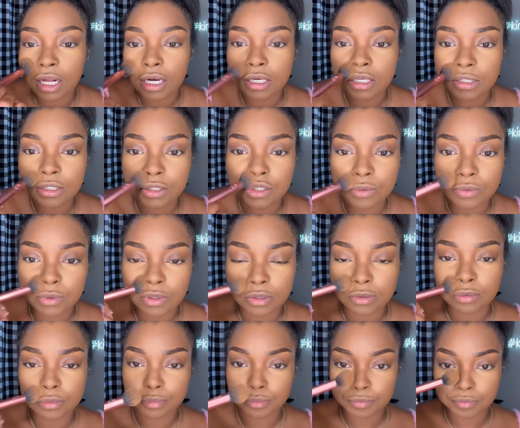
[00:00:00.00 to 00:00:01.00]
of his
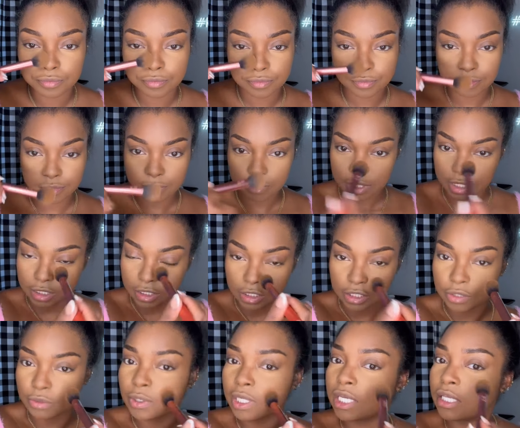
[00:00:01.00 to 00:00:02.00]
room and
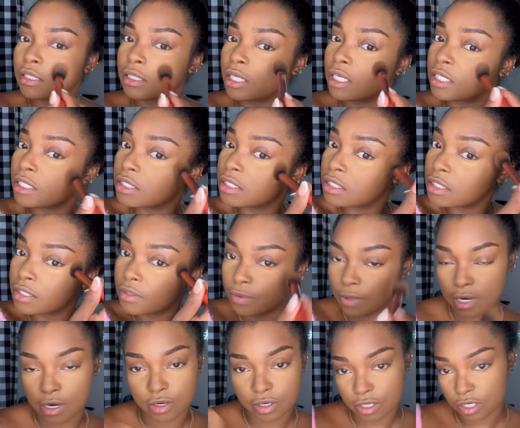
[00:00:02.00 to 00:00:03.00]
doing things
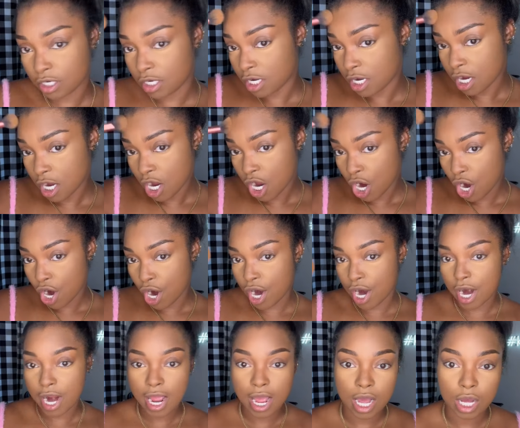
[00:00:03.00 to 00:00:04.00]
around our
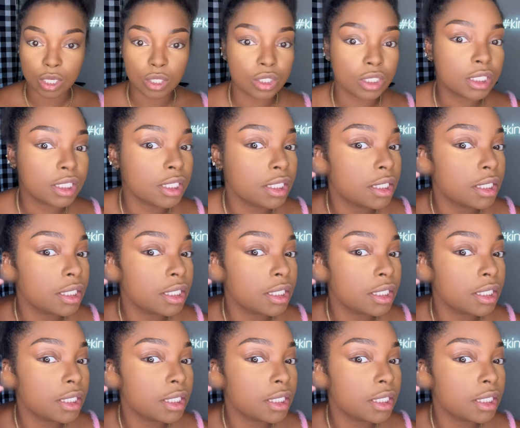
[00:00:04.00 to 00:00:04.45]
house.